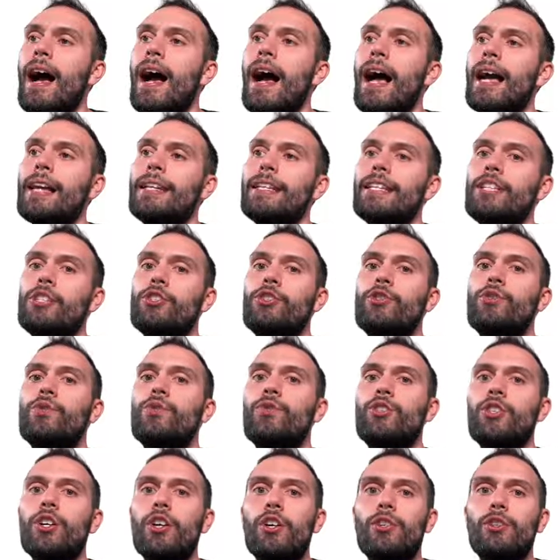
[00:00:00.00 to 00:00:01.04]
I need you
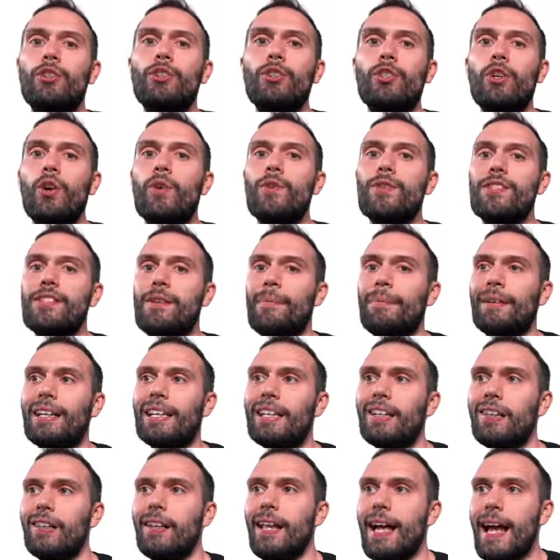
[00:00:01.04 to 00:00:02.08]
to undergo some
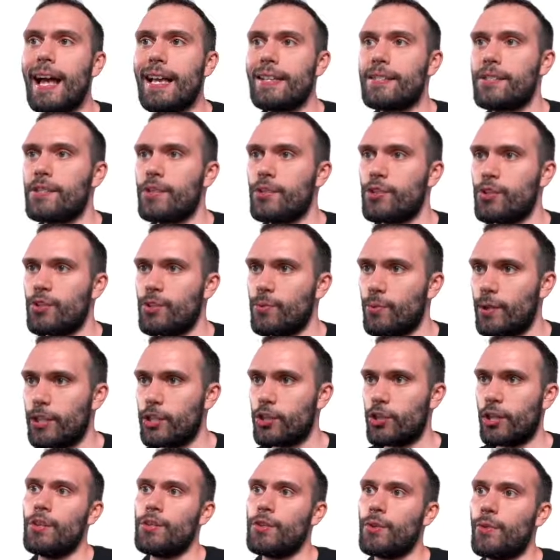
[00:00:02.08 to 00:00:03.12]
class
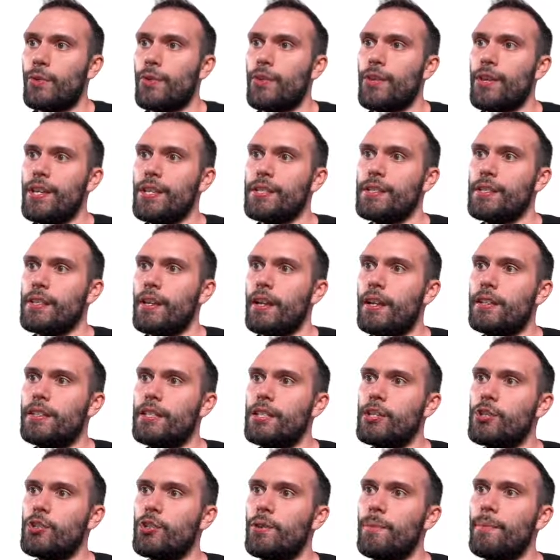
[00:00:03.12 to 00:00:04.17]
switching. So this
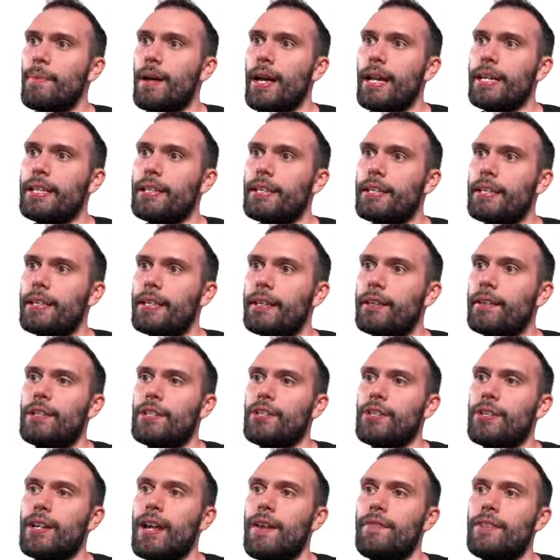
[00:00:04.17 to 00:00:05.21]
additional binding
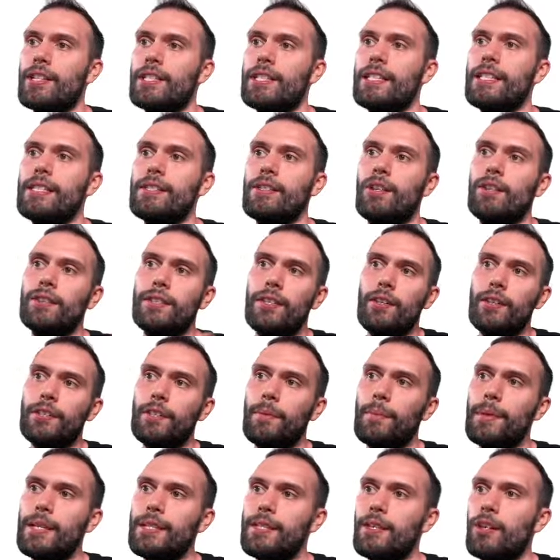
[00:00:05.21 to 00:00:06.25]
is gonna have the T cell telling
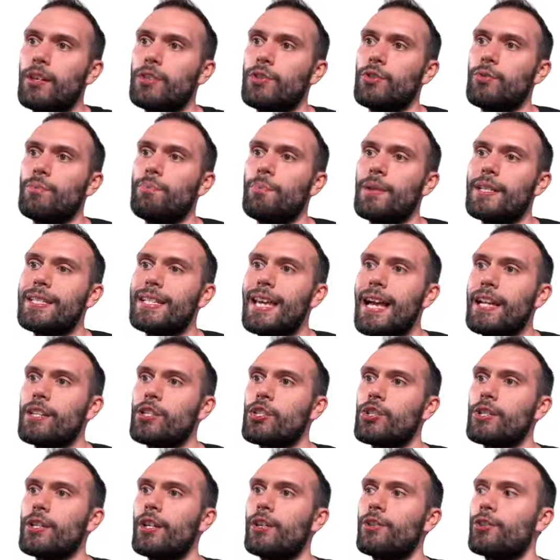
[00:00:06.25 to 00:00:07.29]
the B cell to
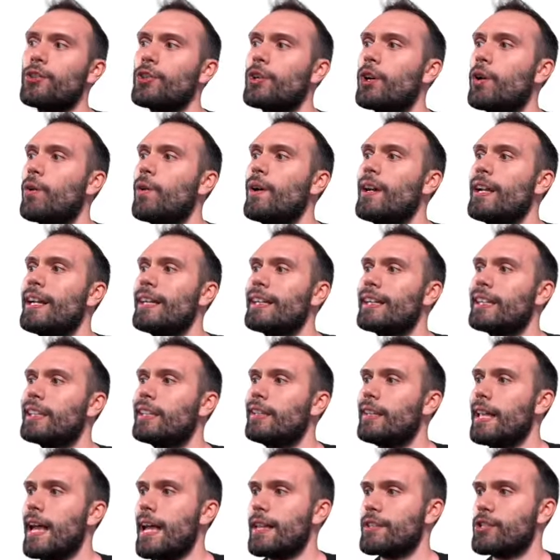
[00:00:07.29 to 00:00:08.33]
potentially undergo
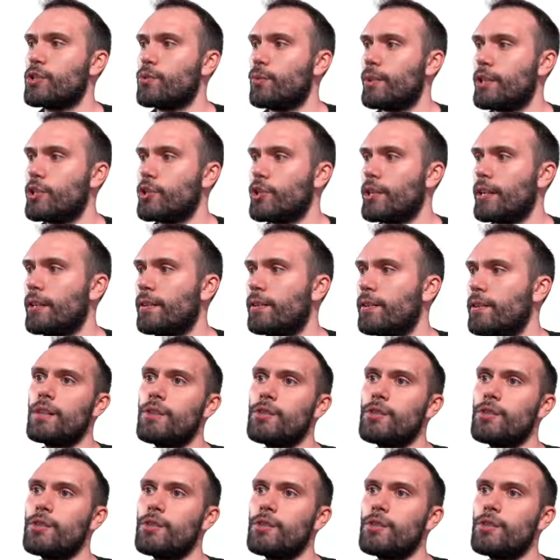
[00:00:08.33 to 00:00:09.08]
class switching.